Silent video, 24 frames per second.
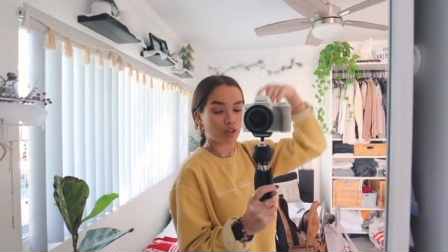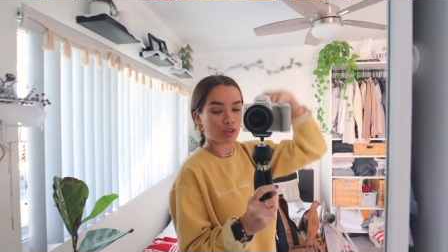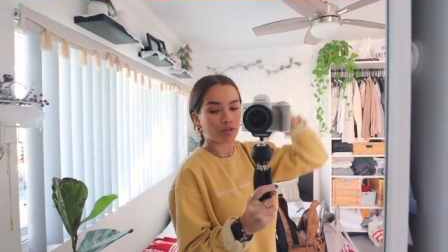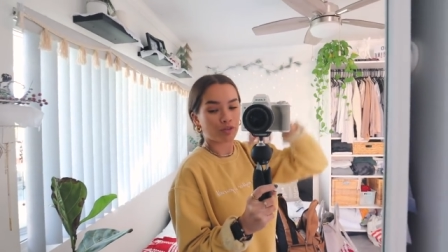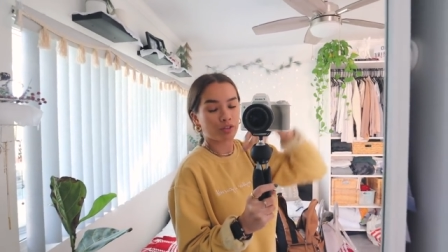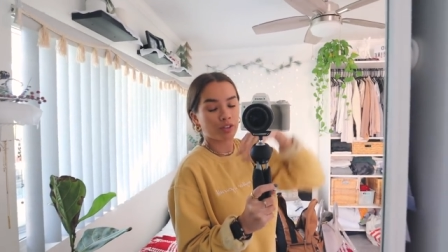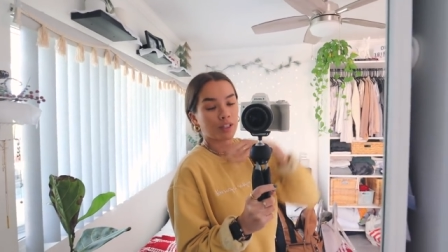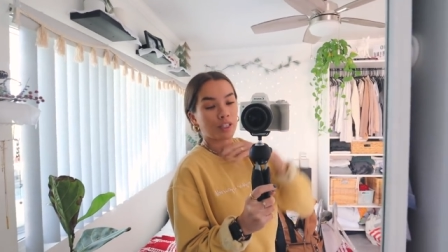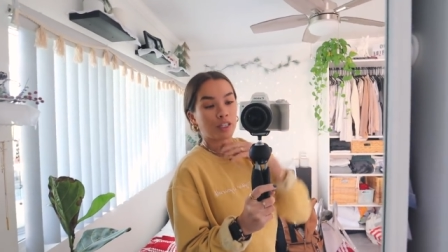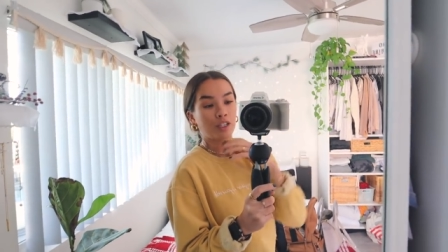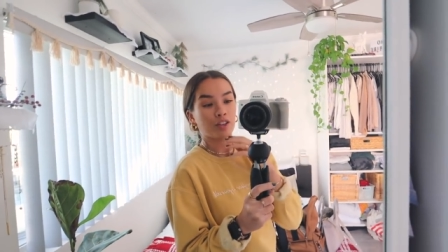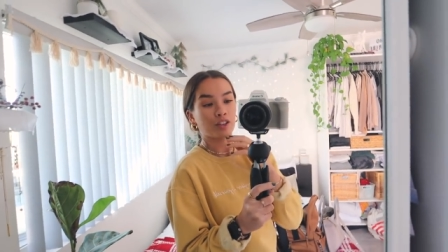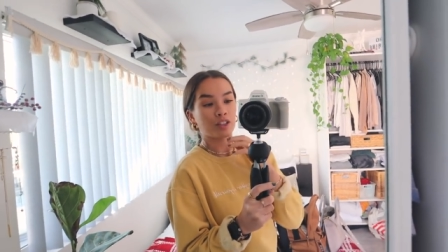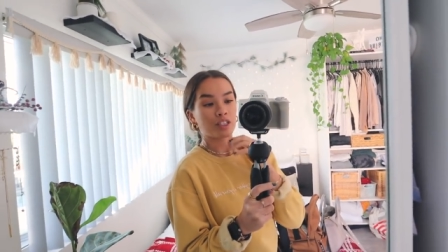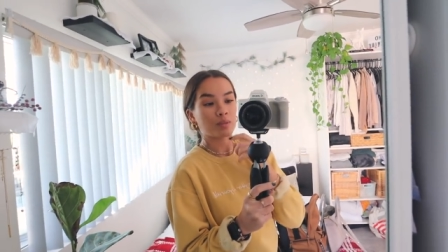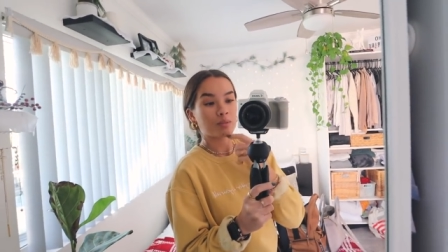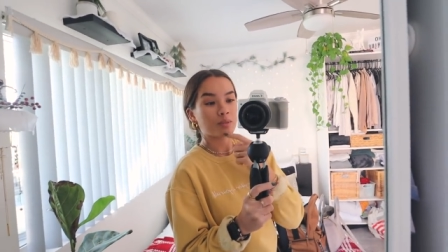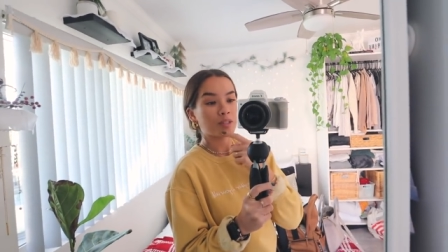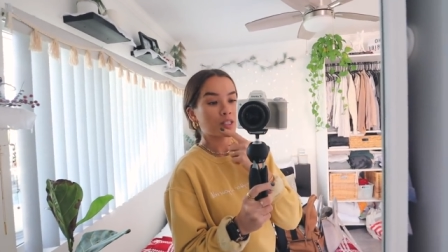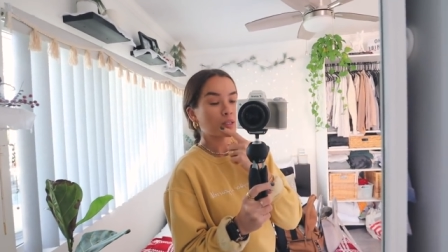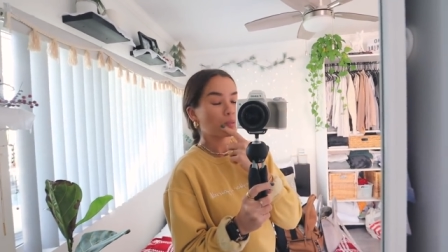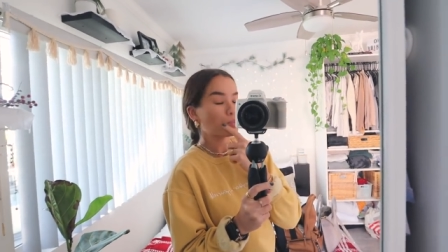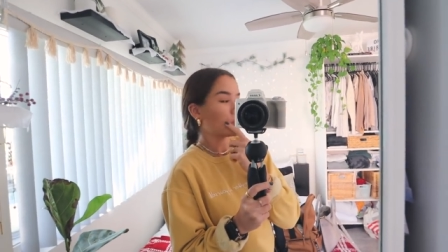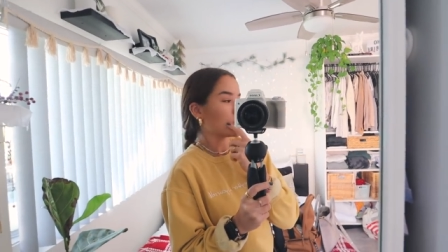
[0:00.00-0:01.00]
They're for like
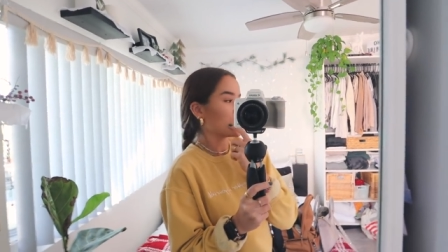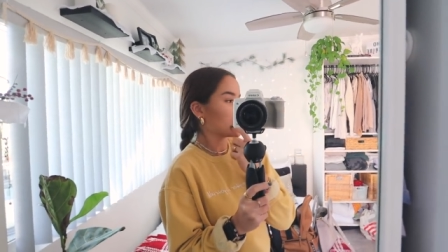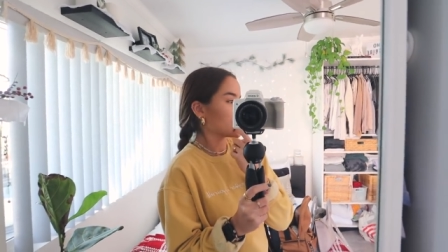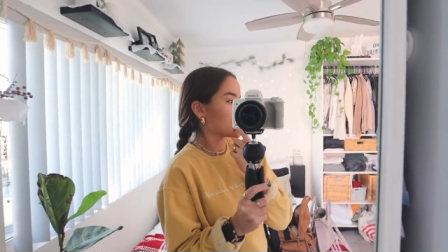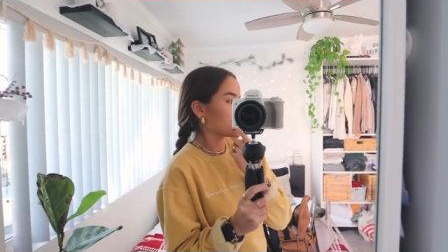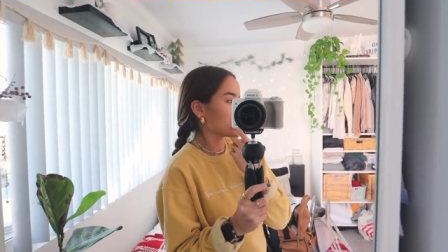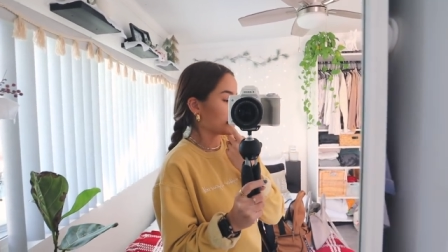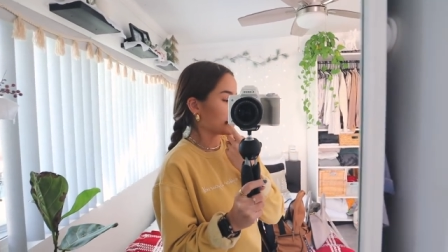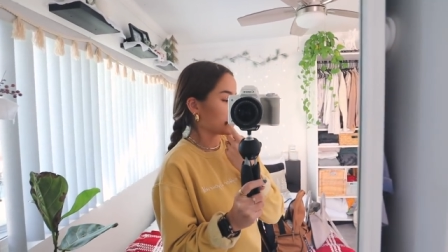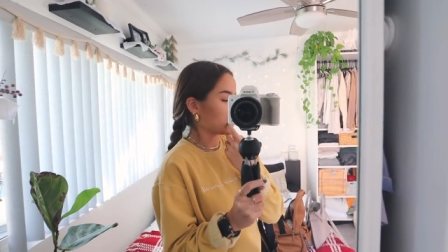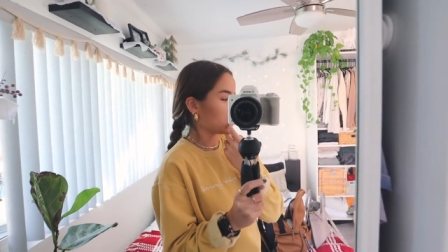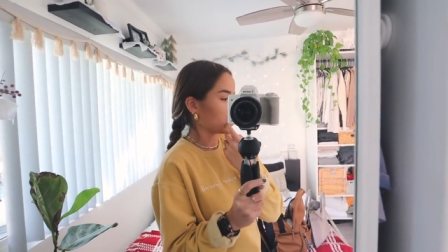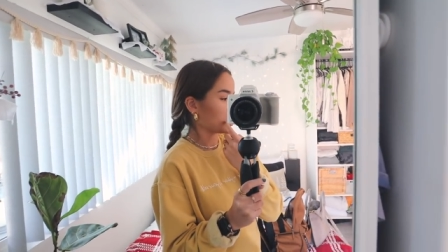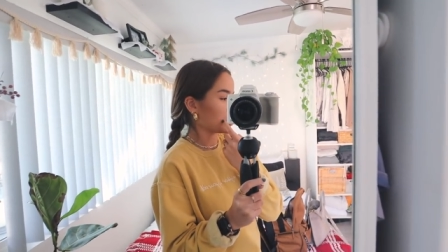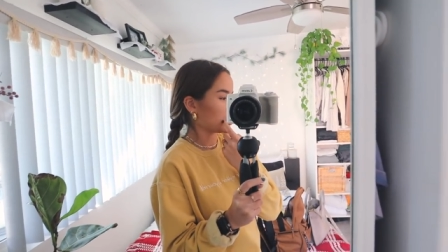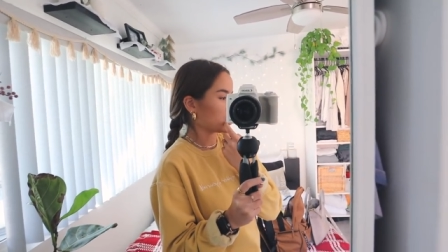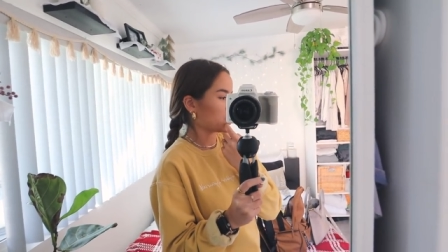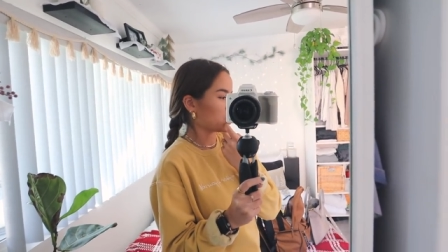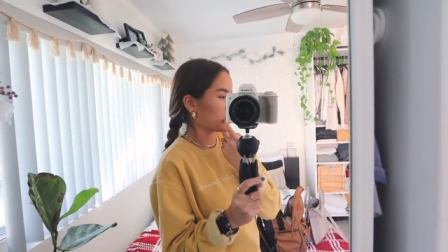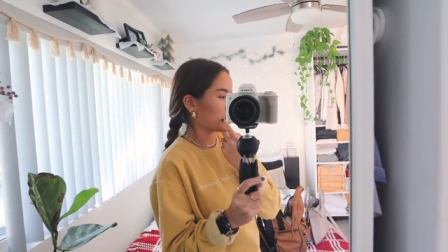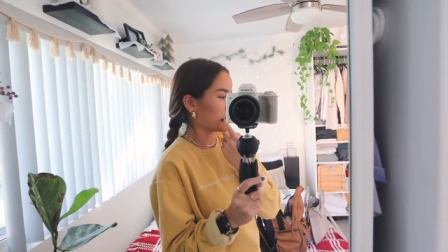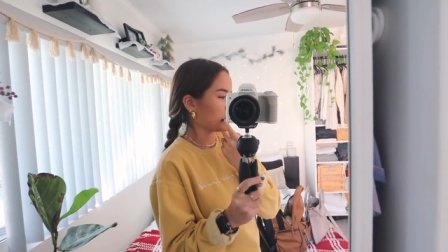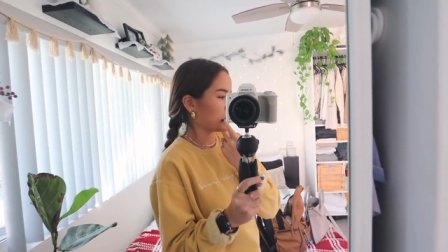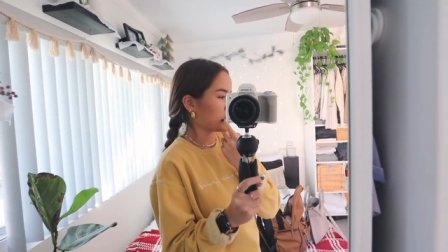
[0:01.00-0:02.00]
Christmas, but I think those
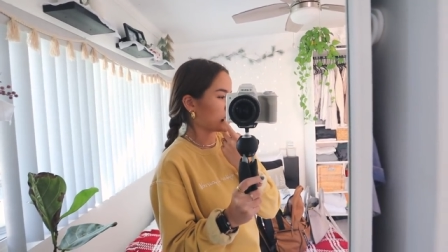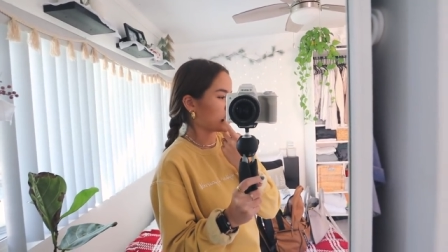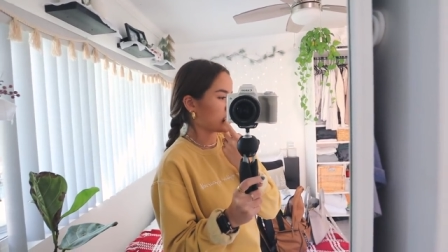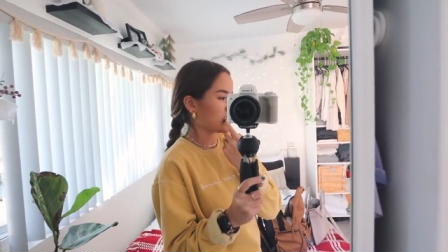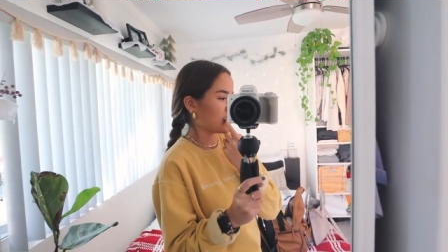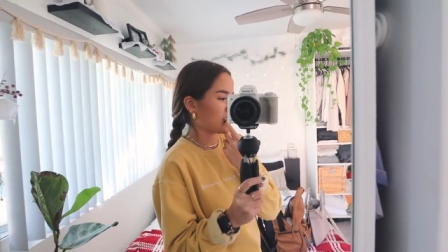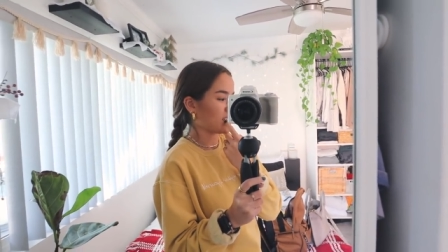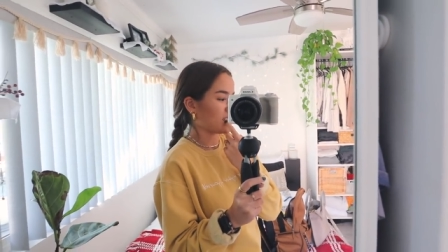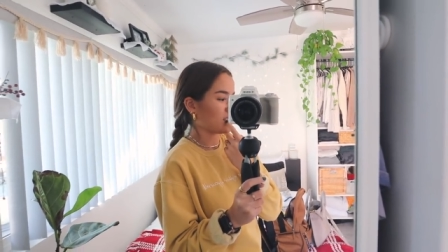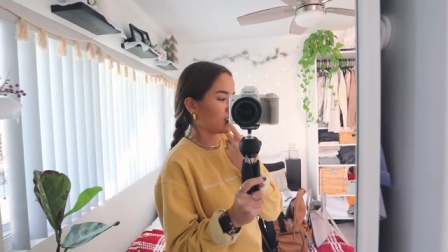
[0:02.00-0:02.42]
are coming today.